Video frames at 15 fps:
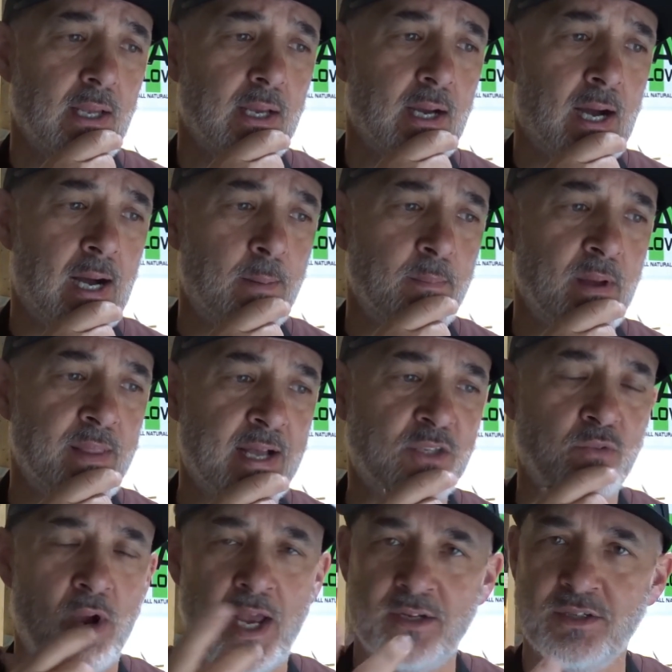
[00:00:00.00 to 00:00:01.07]
And that's
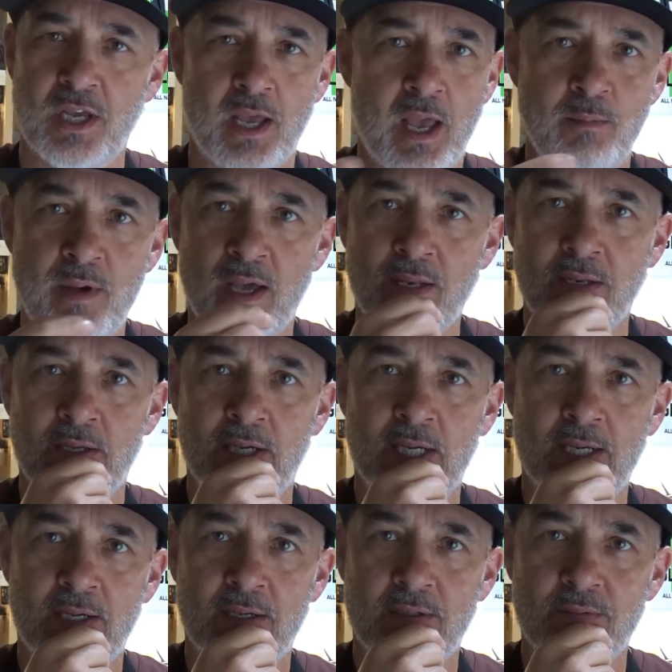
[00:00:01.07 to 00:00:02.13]
where actually I met
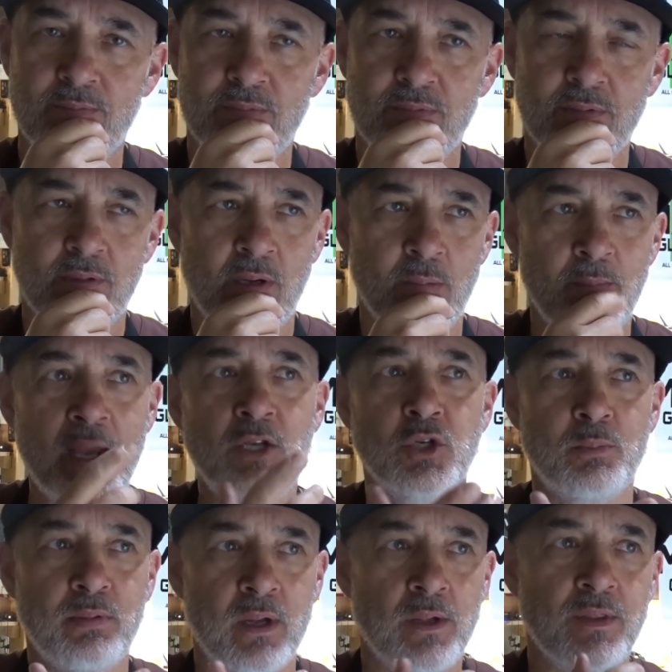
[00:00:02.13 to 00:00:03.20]
a major
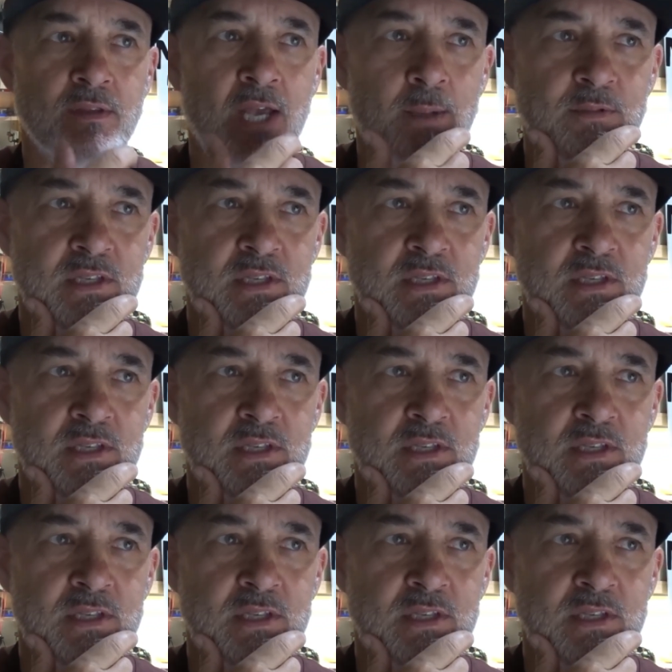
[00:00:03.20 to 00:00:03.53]
player at the time.